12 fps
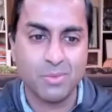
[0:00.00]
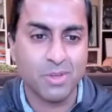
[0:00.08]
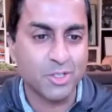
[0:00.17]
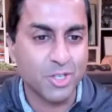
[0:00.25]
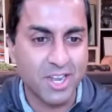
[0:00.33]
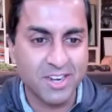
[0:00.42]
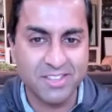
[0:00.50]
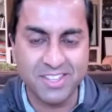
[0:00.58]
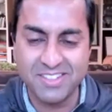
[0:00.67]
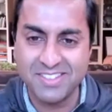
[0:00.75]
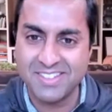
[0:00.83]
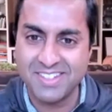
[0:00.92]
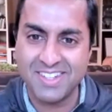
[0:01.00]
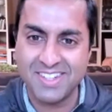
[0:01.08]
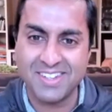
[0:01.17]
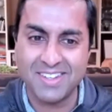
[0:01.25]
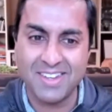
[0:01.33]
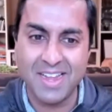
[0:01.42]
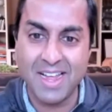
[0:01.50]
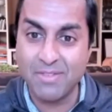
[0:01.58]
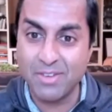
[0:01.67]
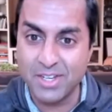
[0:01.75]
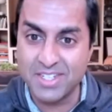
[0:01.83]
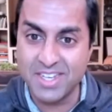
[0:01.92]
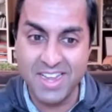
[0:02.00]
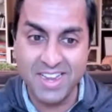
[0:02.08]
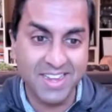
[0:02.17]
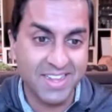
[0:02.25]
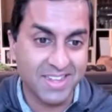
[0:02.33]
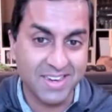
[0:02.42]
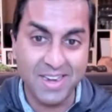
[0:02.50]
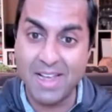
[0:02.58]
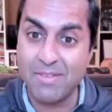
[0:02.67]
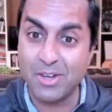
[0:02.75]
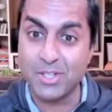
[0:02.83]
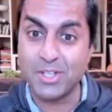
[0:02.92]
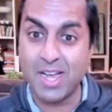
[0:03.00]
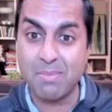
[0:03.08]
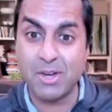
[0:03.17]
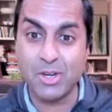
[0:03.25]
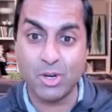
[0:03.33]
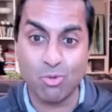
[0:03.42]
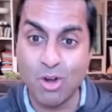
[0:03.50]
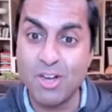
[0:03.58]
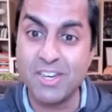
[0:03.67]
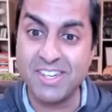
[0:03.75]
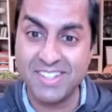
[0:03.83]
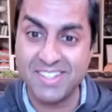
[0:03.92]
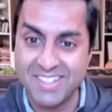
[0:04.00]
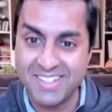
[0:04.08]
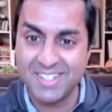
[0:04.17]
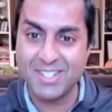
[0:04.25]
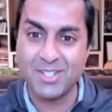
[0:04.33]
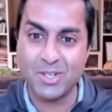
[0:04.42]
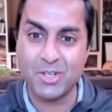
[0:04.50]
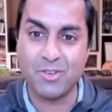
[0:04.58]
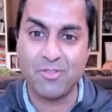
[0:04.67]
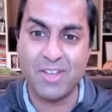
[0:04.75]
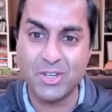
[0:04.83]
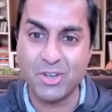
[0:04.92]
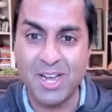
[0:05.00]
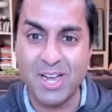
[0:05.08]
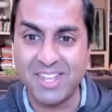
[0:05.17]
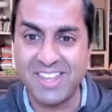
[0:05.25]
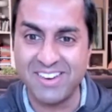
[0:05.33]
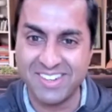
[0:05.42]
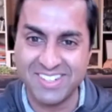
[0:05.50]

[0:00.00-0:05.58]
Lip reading: Well, Jonathan, have a good day and have a good time on your run, should you venture out there.